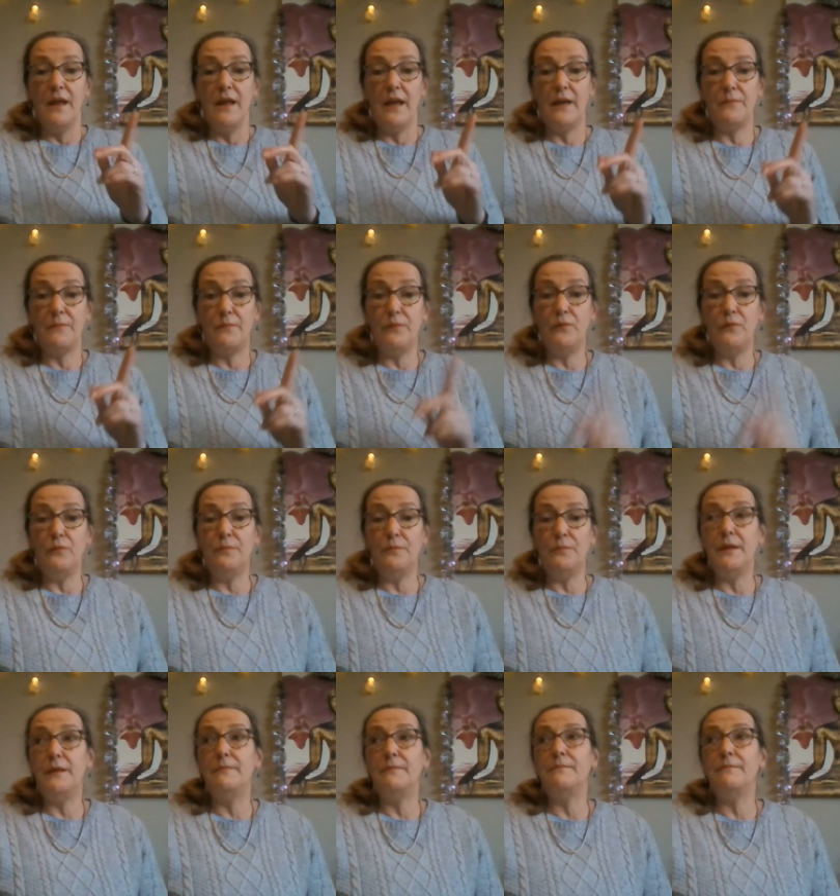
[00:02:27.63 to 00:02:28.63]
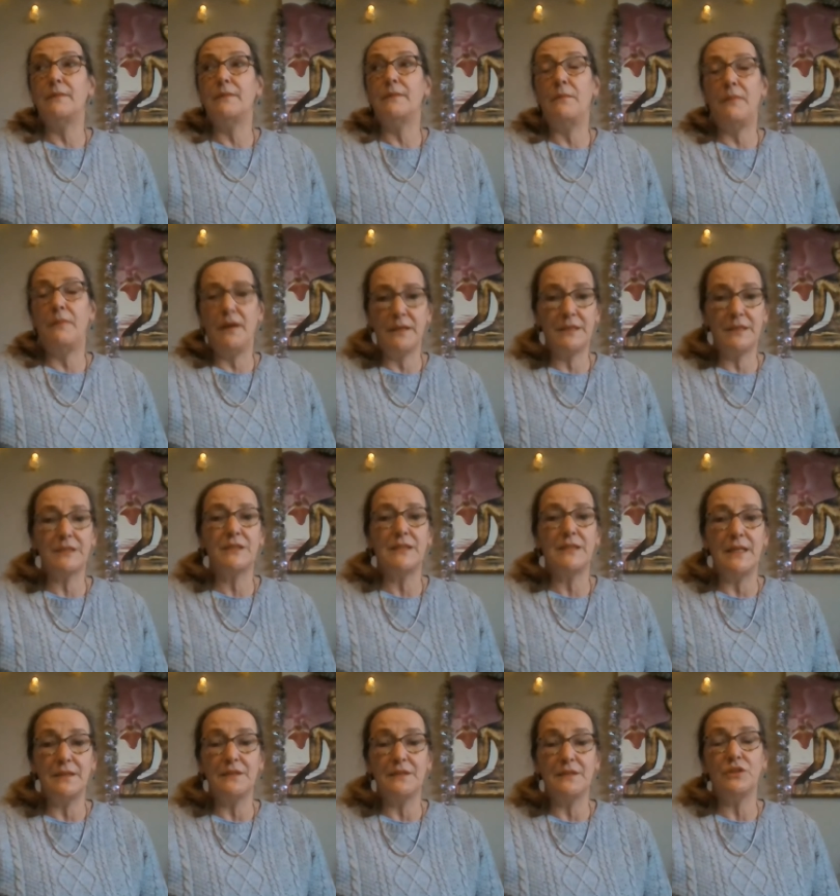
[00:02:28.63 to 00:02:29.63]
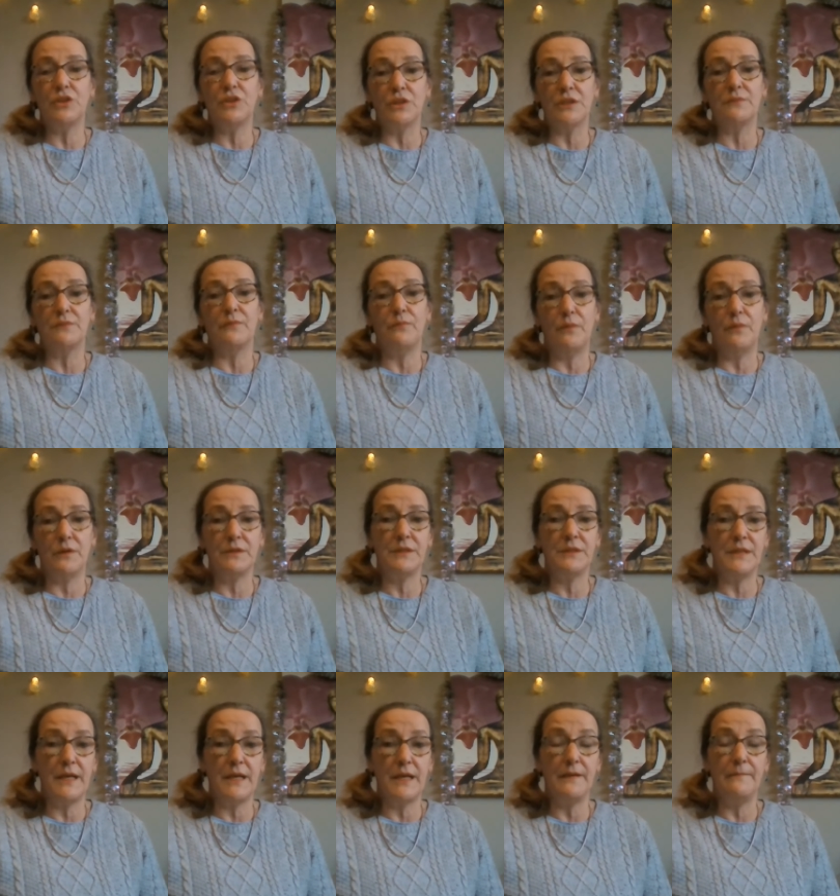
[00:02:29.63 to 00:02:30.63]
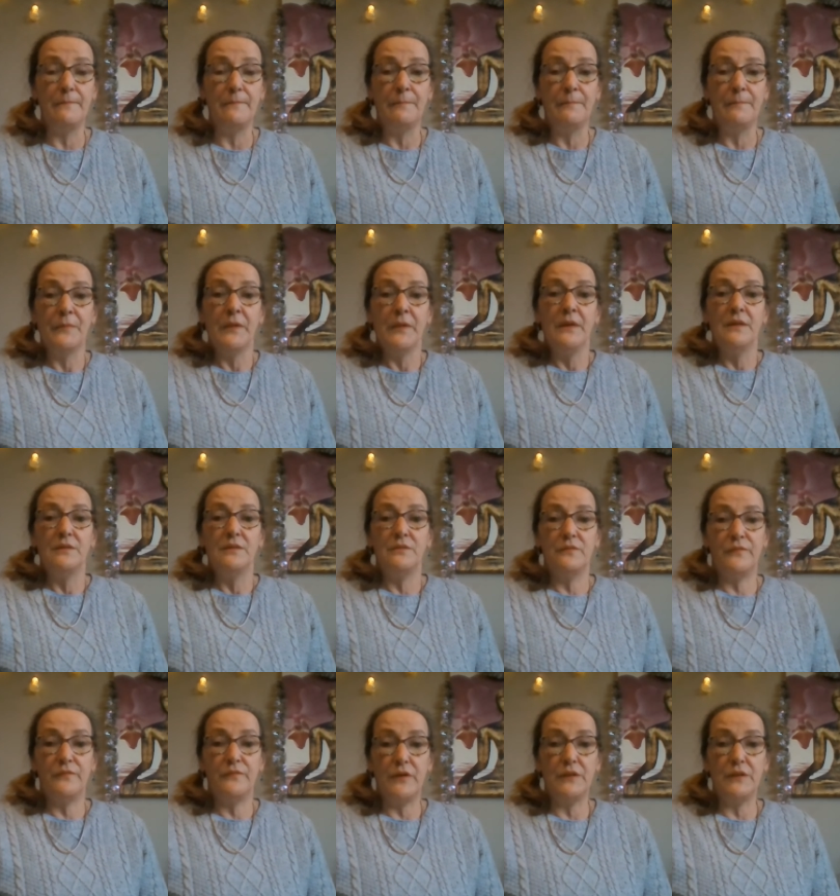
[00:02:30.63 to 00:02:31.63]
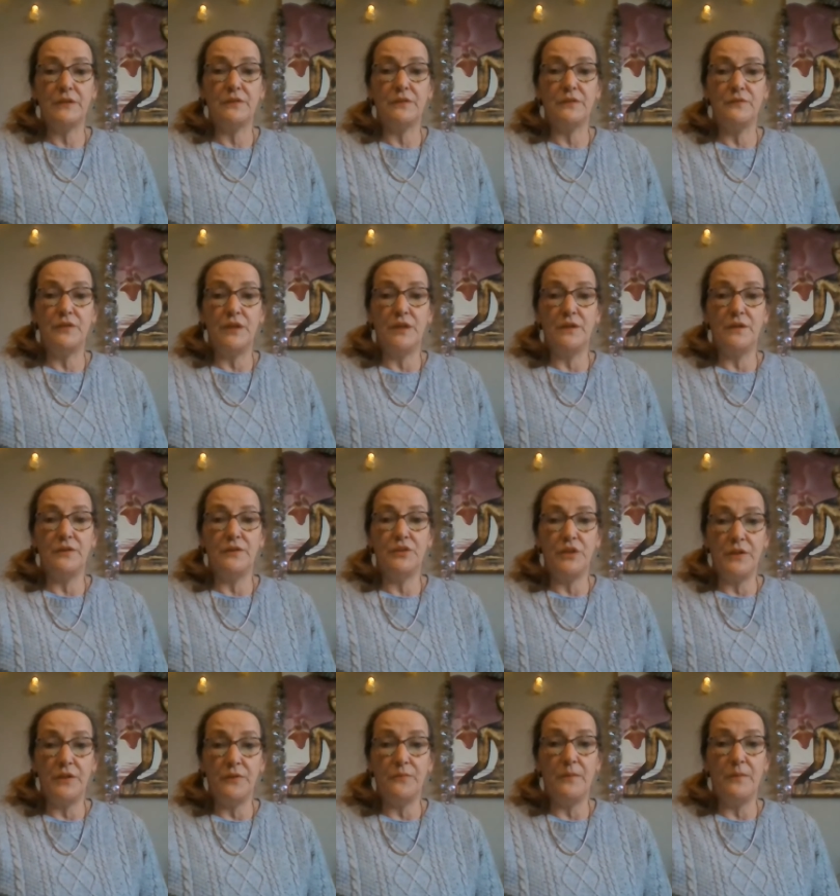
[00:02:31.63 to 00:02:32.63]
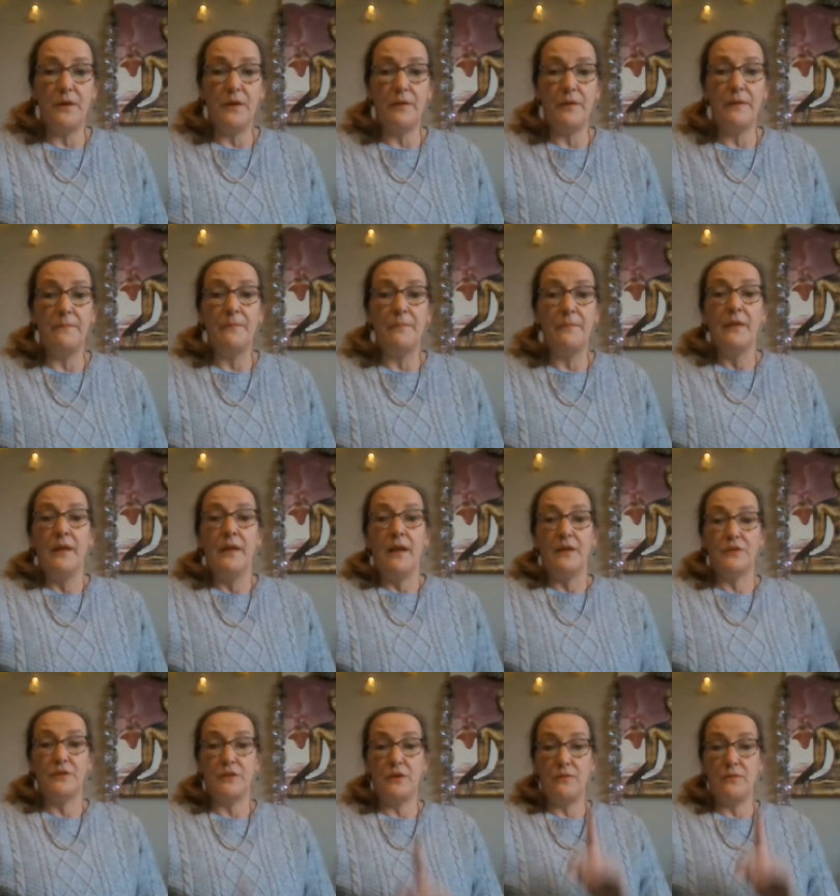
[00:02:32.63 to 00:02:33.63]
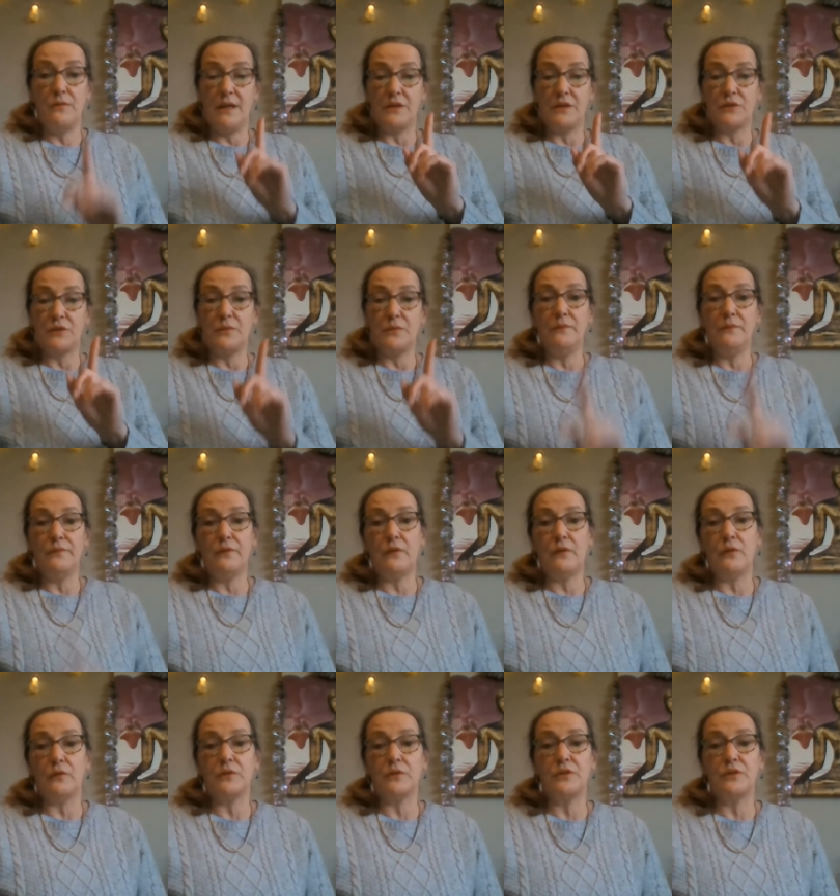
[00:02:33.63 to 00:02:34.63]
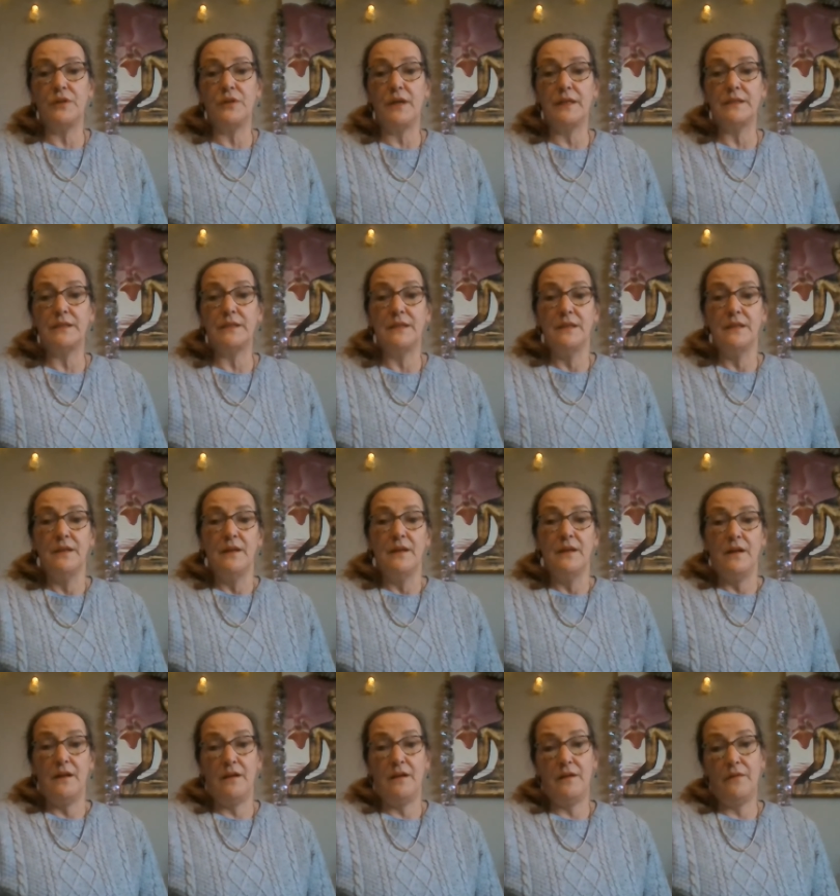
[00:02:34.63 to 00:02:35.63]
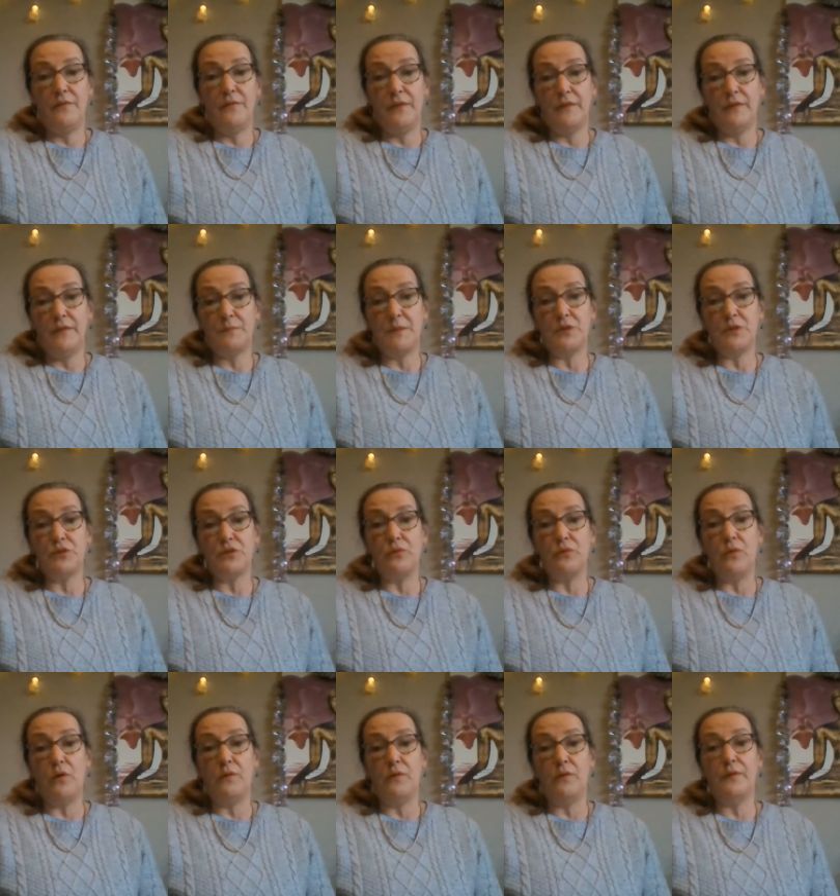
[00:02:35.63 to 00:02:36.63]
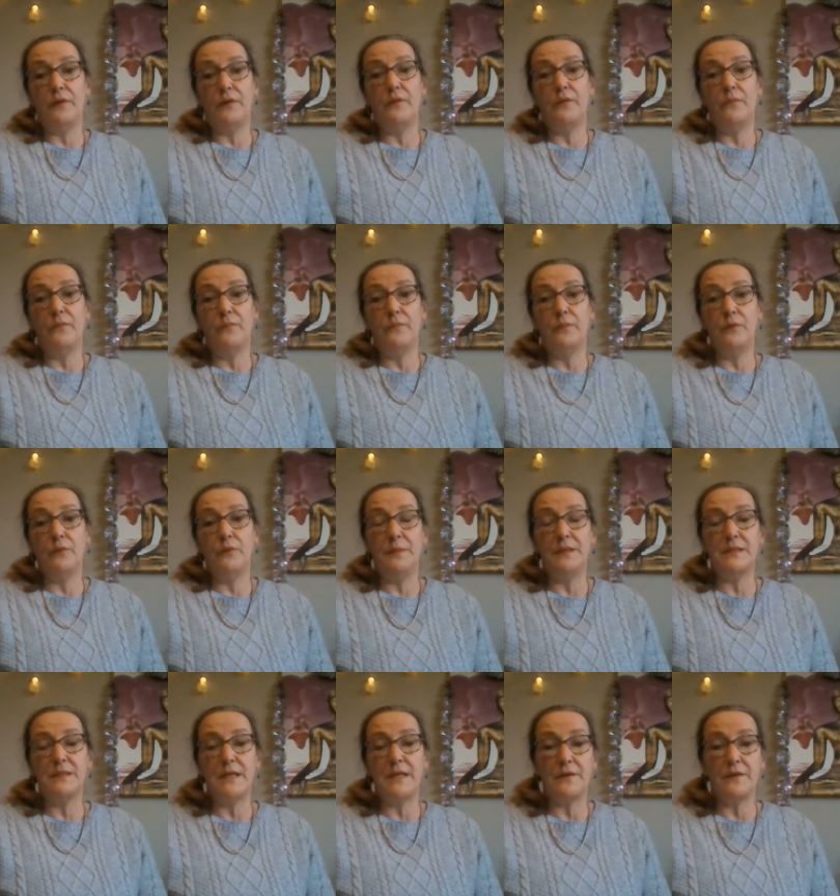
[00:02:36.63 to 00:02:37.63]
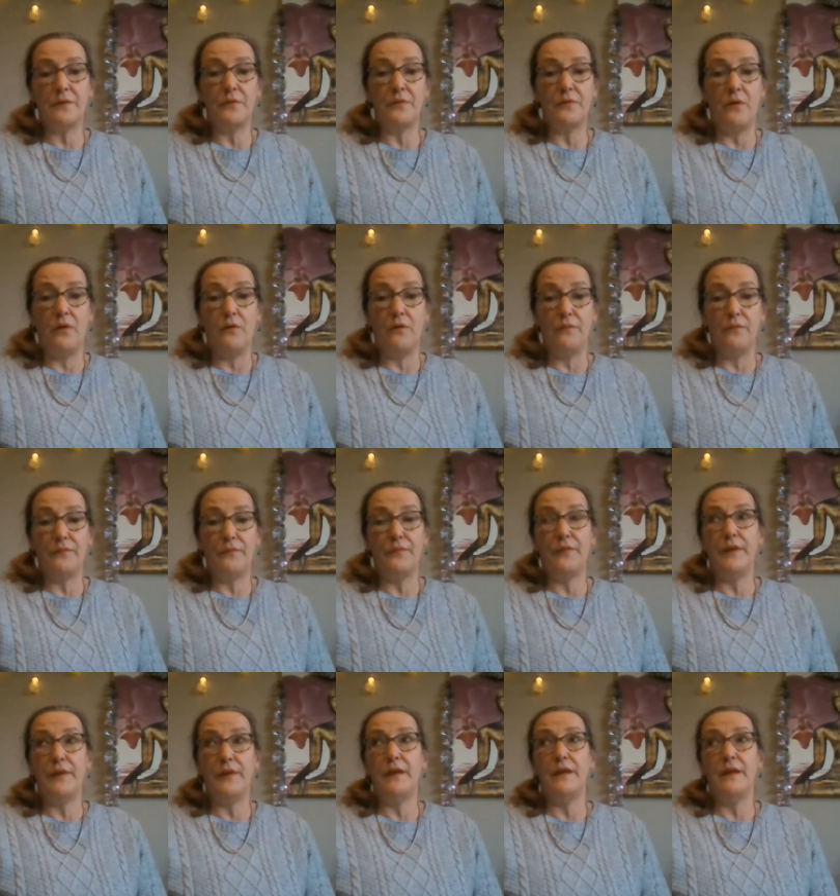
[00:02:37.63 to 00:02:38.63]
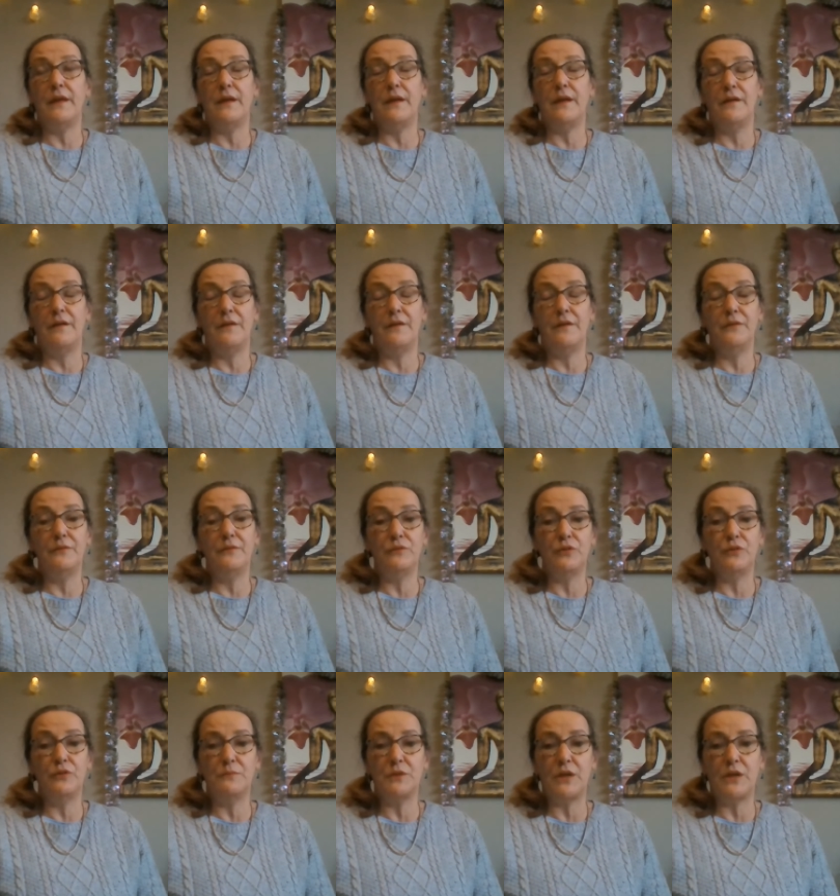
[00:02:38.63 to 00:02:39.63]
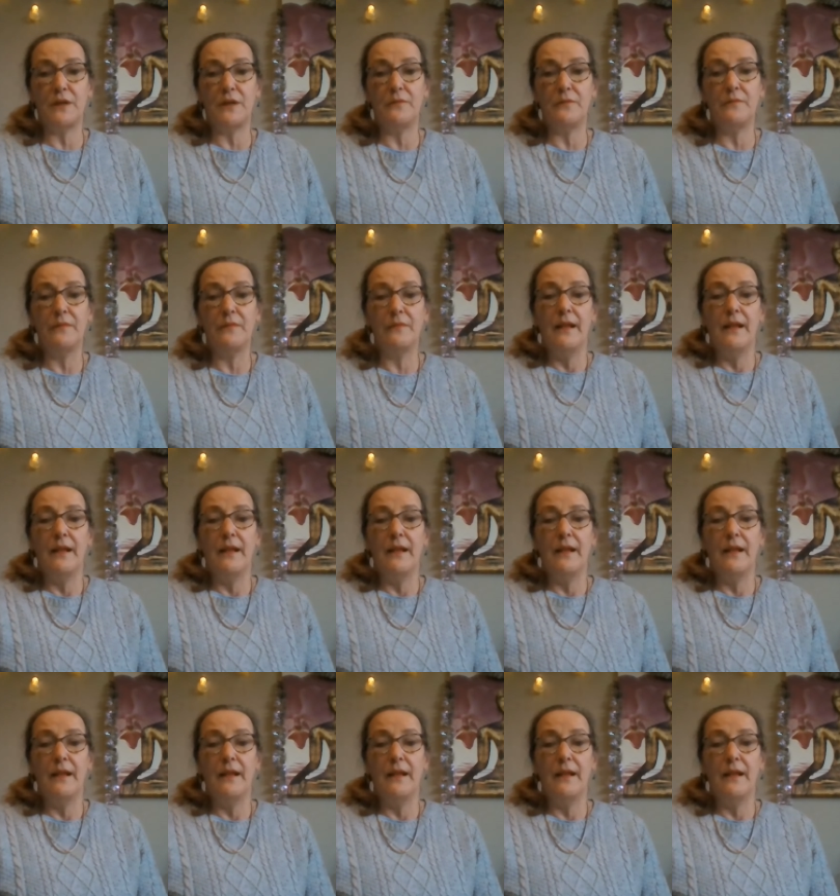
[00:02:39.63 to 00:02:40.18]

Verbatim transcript: It will be, I might extend it just for one day, 1st of January, so at 12 o'clock tonight, uh, the special offer will be taken off the uh, YouTube channel